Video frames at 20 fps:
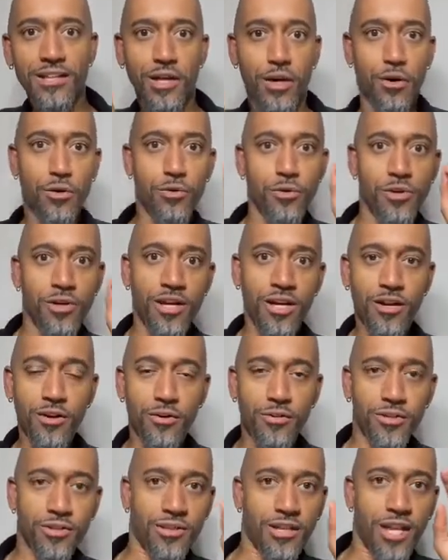the older
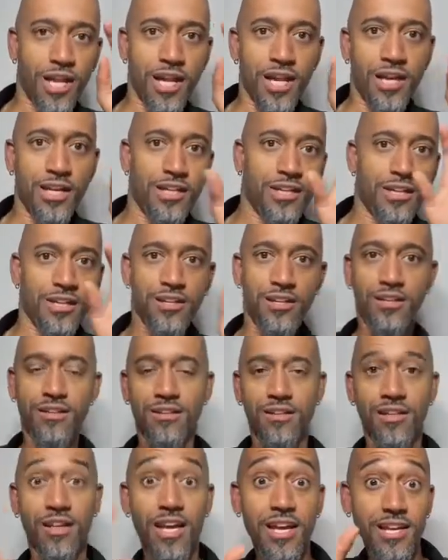elders like it,
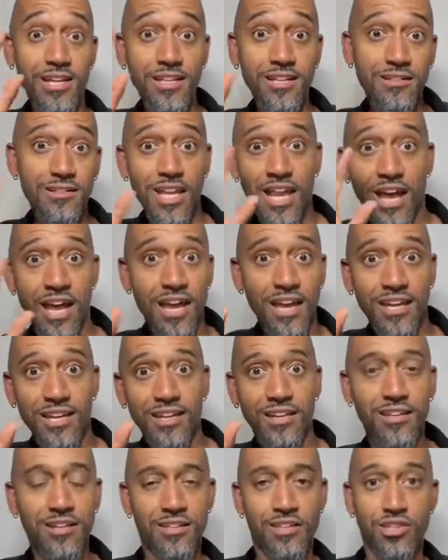the ladies like
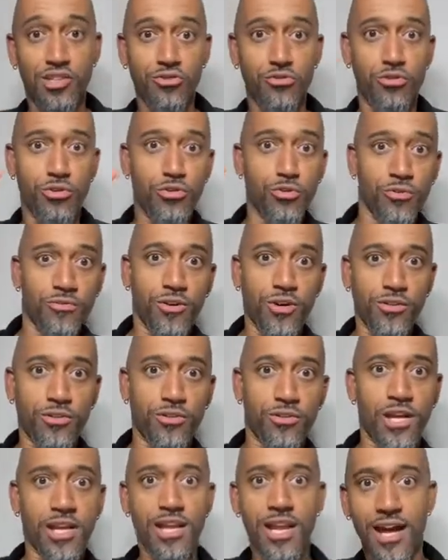it, it's just universal,
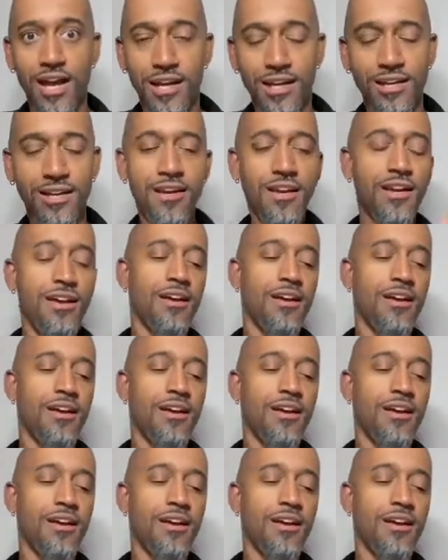they like it.